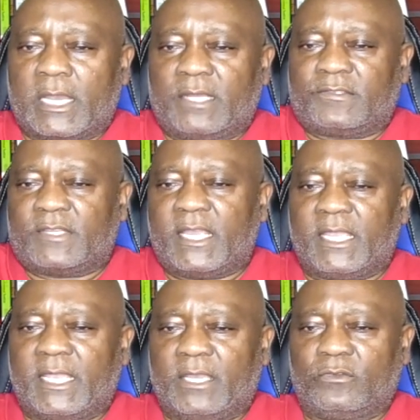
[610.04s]

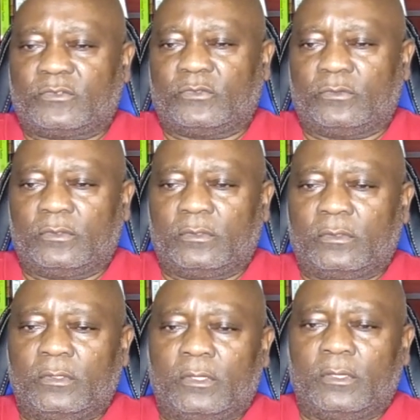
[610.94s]
Assigned counsel,
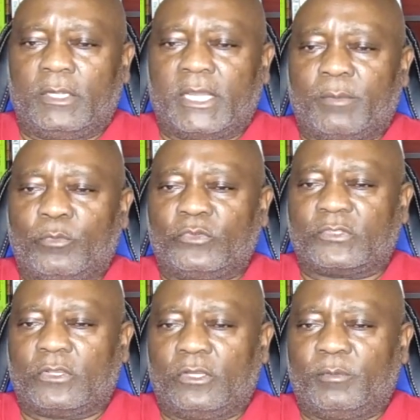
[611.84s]
they are
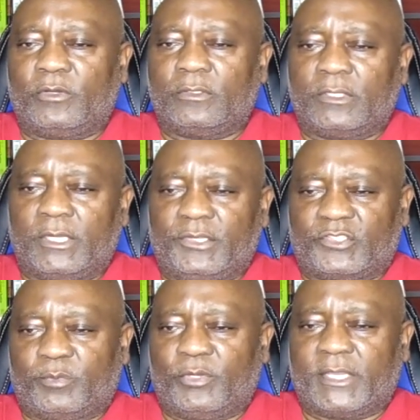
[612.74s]
most common in
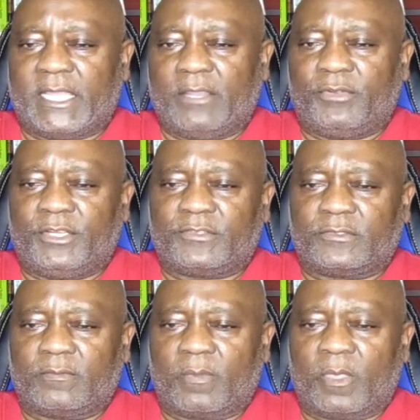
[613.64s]
small
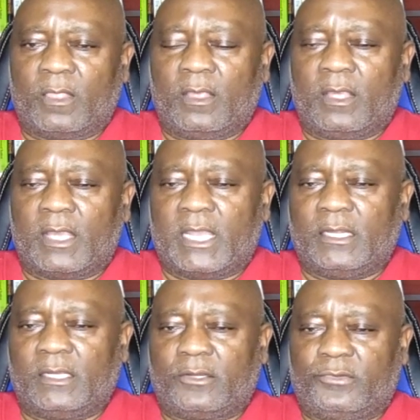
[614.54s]
counties,
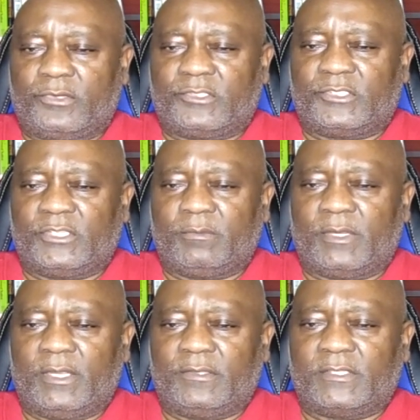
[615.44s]
and the criticism
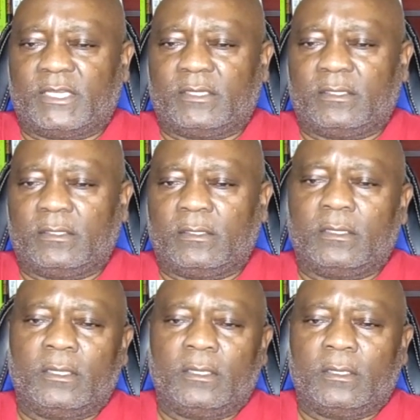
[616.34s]
is that
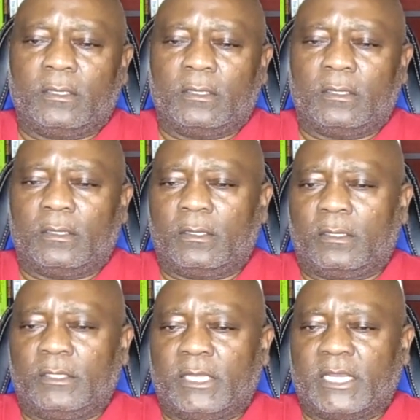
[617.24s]

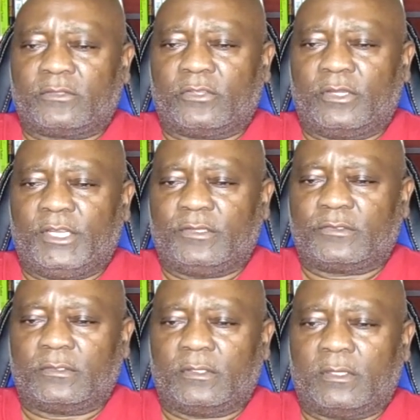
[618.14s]
the
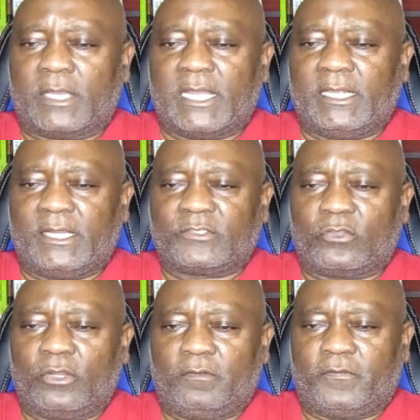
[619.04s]
attorneys are less
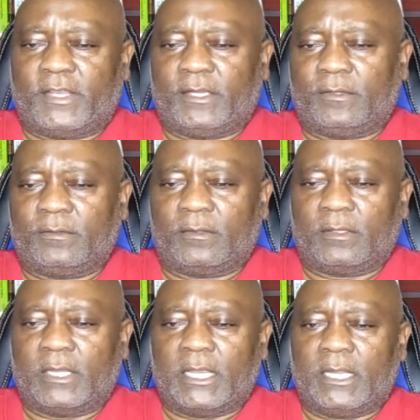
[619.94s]
qualified
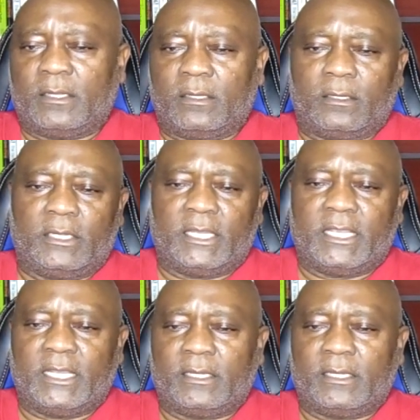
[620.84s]
and they